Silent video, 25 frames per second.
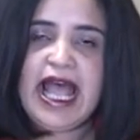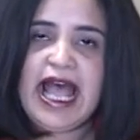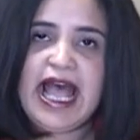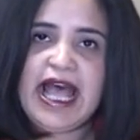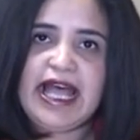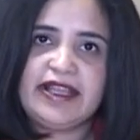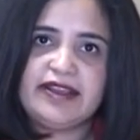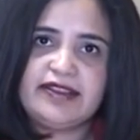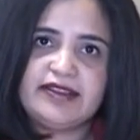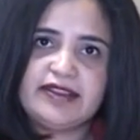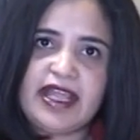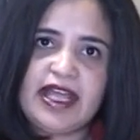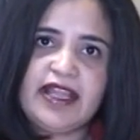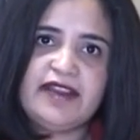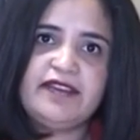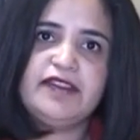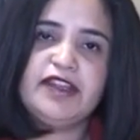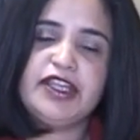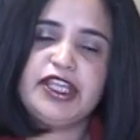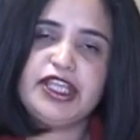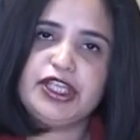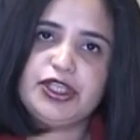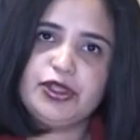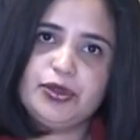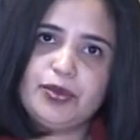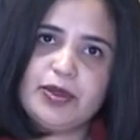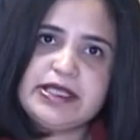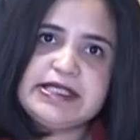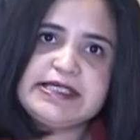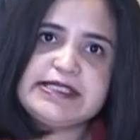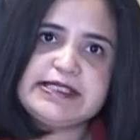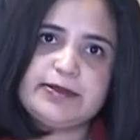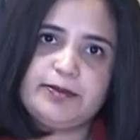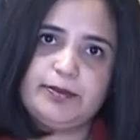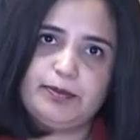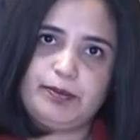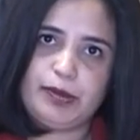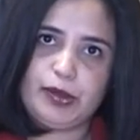and that the US
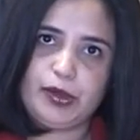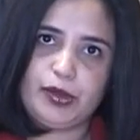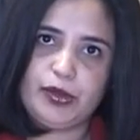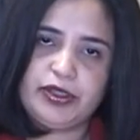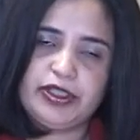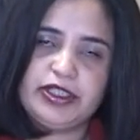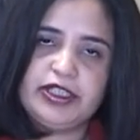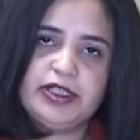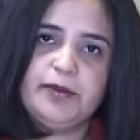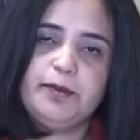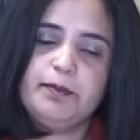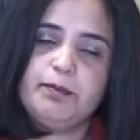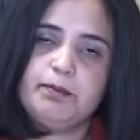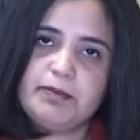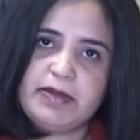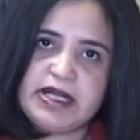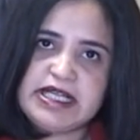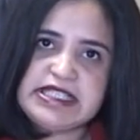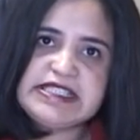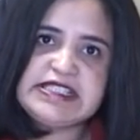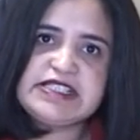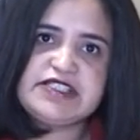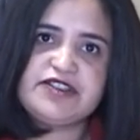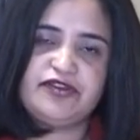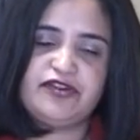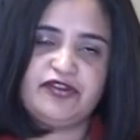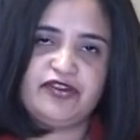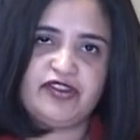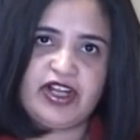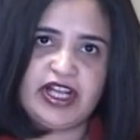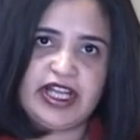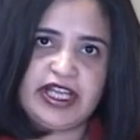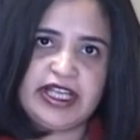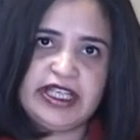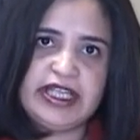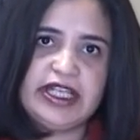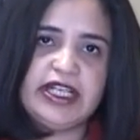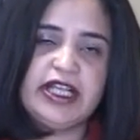employer must
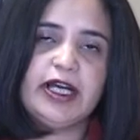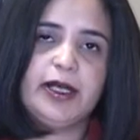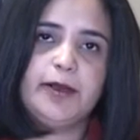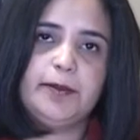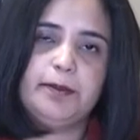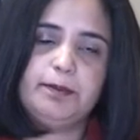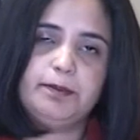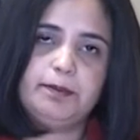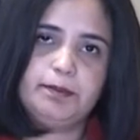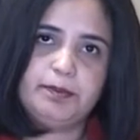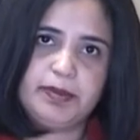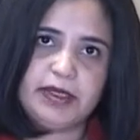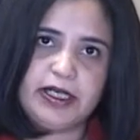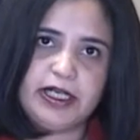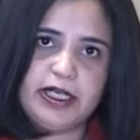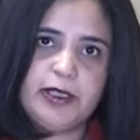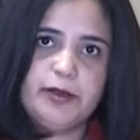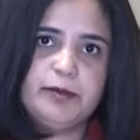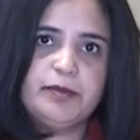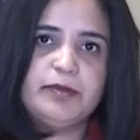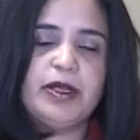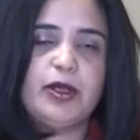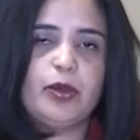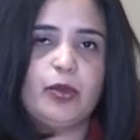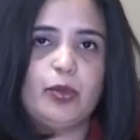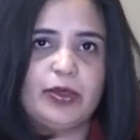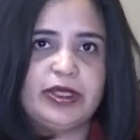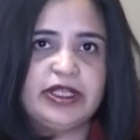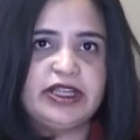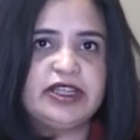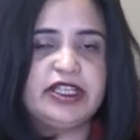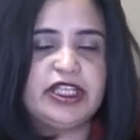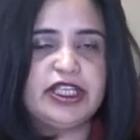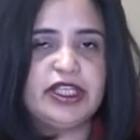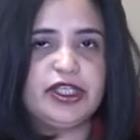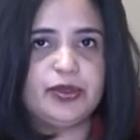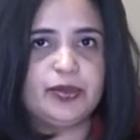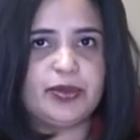file a perm with
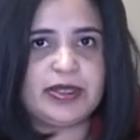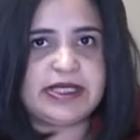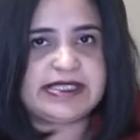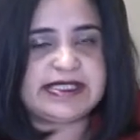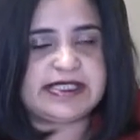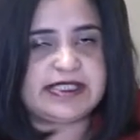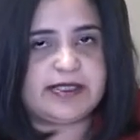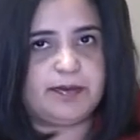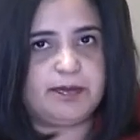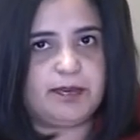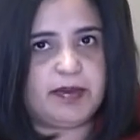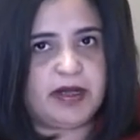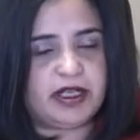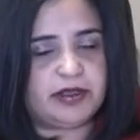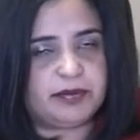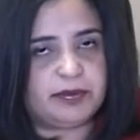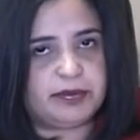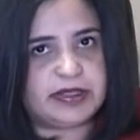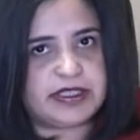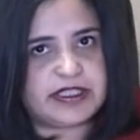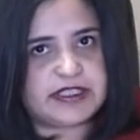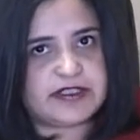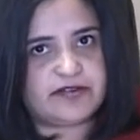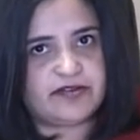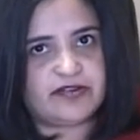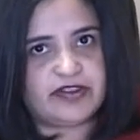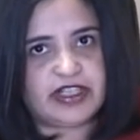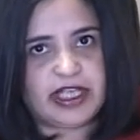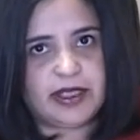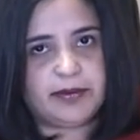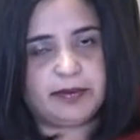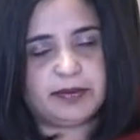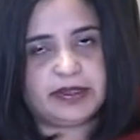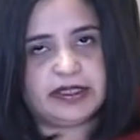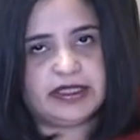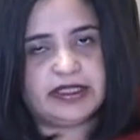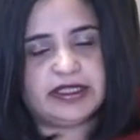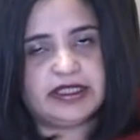the US Department of
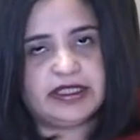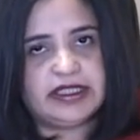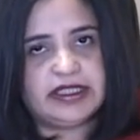Labor.